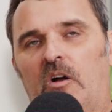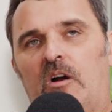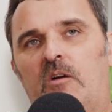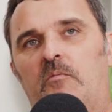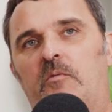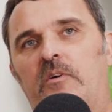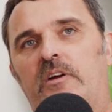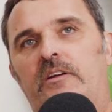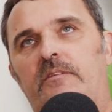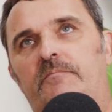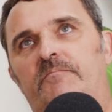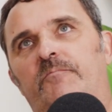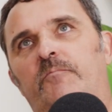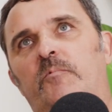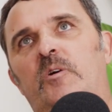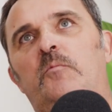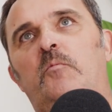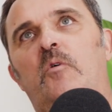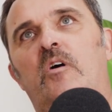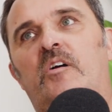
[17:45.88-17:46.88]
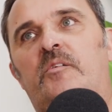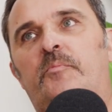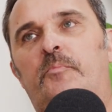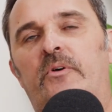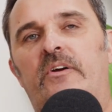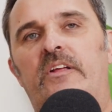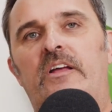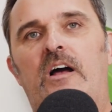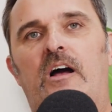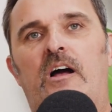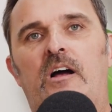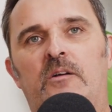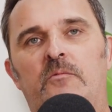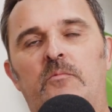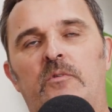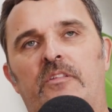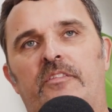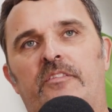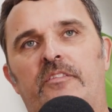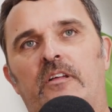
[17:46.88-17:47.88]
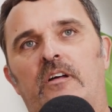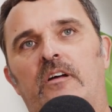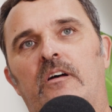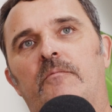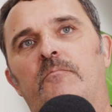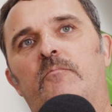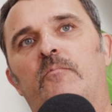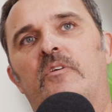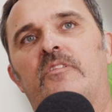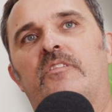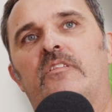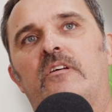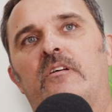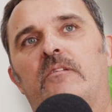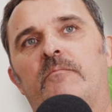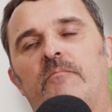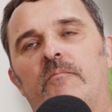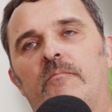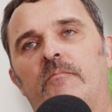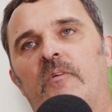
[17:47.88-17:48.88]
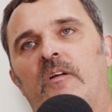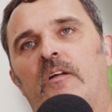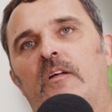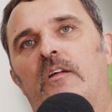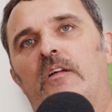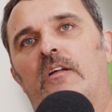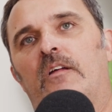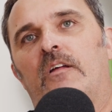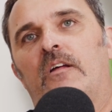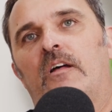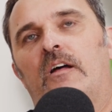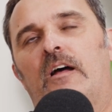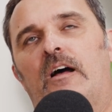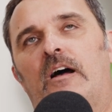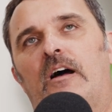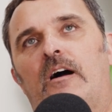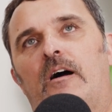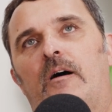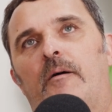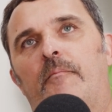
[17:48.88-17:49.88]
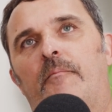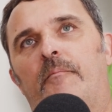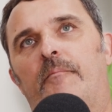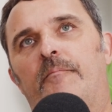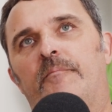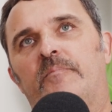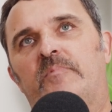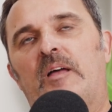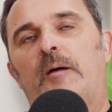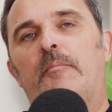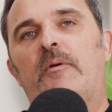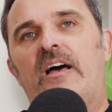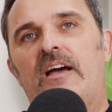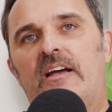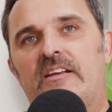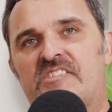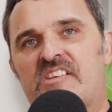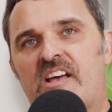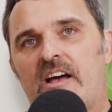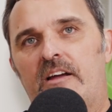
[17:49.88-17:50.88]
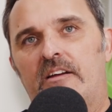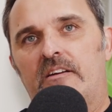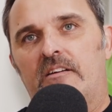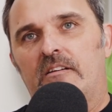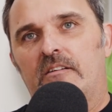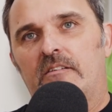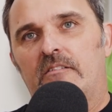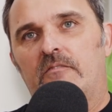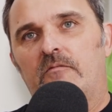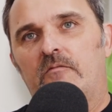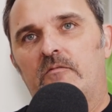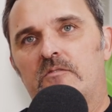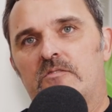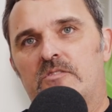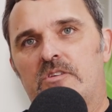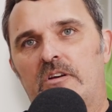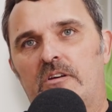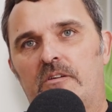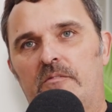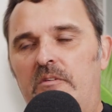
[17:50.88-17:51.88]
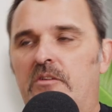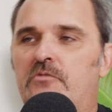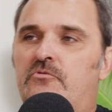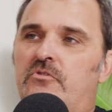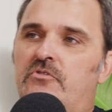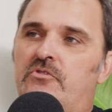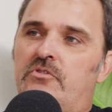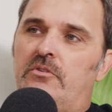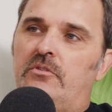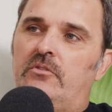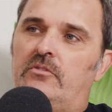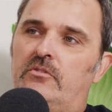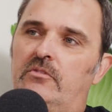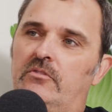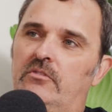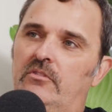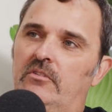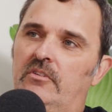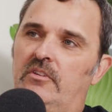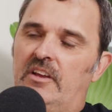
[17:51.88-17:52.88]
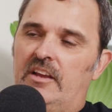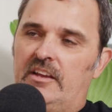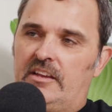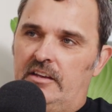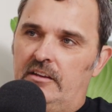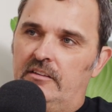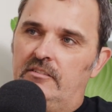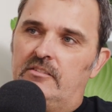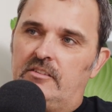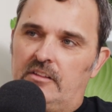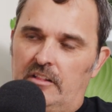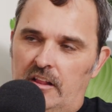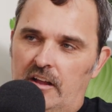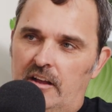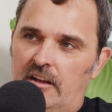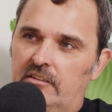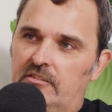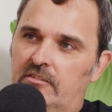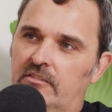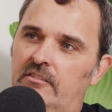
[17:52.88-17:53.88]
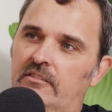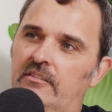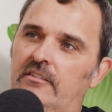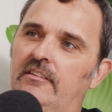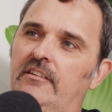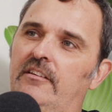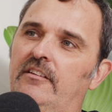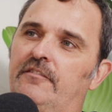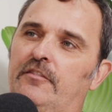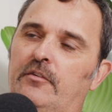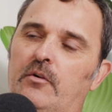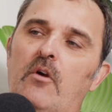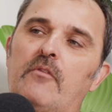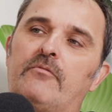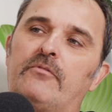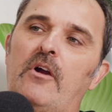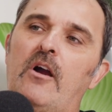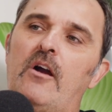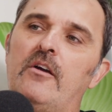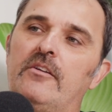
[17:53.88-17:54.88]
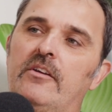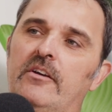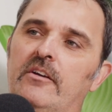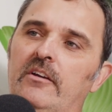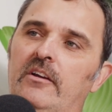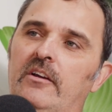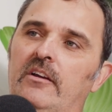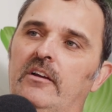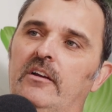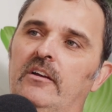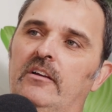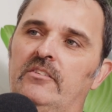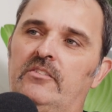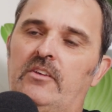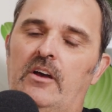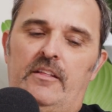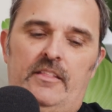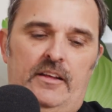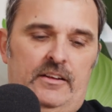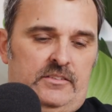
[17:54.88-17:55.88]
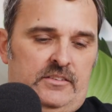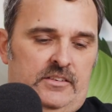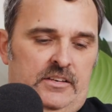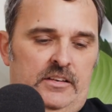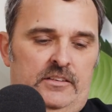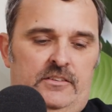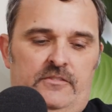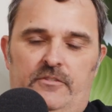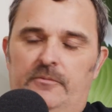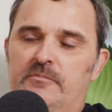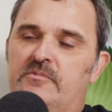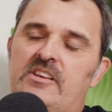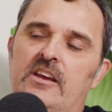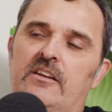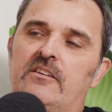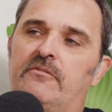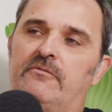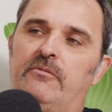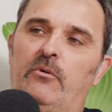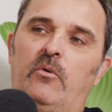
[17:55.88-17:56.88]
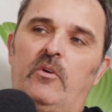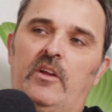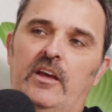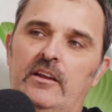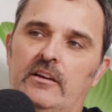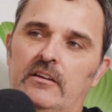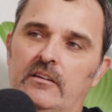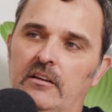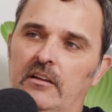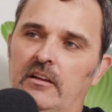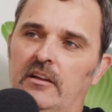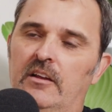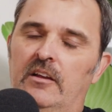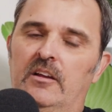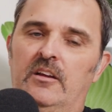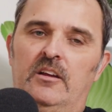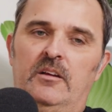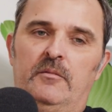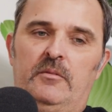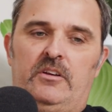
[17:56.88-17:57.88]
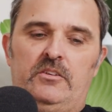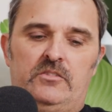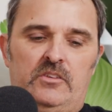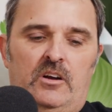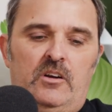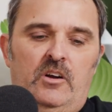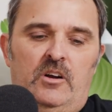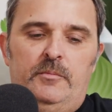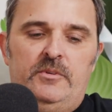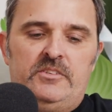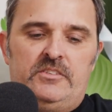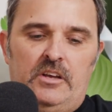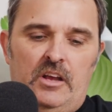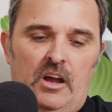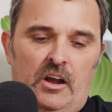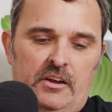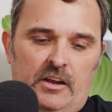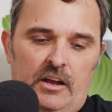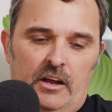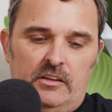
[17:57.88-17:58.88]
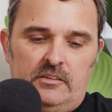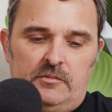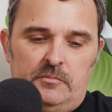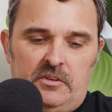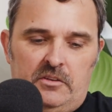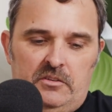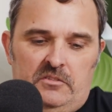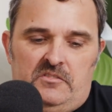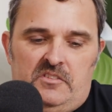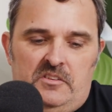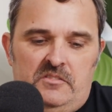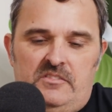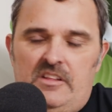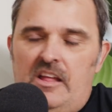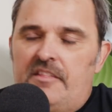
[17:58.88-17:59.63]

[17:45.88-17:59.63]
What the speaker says: Like we worked pretty hard with the AASA to introduce a kids class for off-road. So that's kids from 10 to 14. Because I got him into go-karts because there's